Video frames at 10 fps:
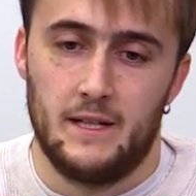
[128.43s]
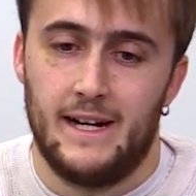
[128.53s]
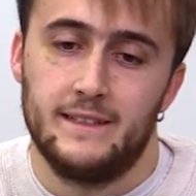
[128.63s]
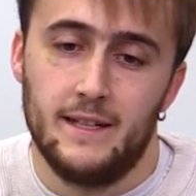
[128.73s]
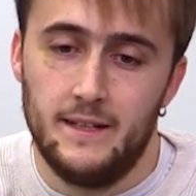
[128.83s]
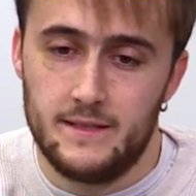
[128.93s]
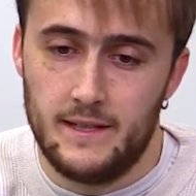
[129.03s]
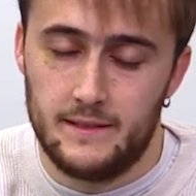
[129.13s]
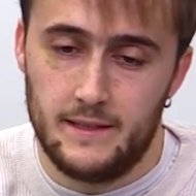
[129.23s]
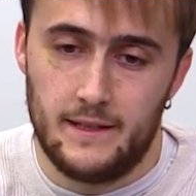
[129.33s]
catalysts
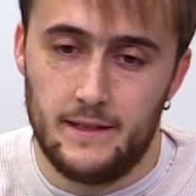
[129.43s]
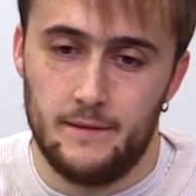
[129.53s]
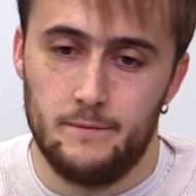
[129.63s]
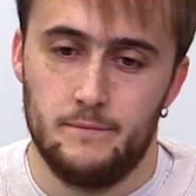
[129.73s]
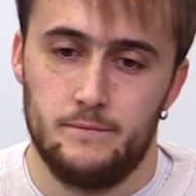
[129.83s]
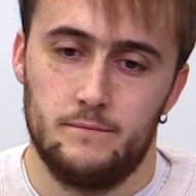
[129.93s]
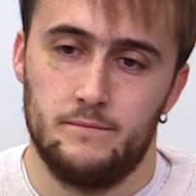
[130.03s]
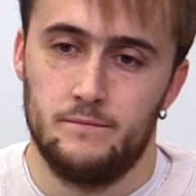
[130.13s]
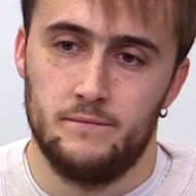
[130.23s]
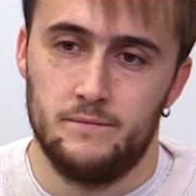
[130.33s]
that are
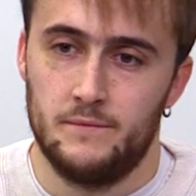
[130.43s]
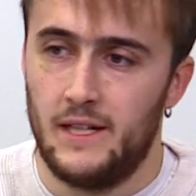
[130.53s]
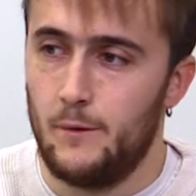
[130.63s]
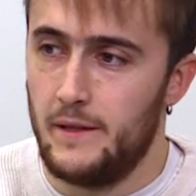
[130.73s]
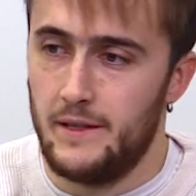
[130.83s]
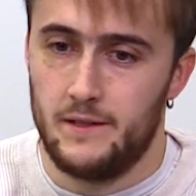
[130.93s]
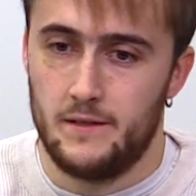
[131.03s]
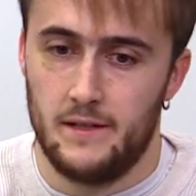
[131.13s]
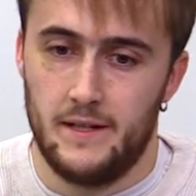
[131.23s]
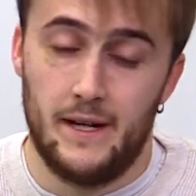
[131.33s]
nowadays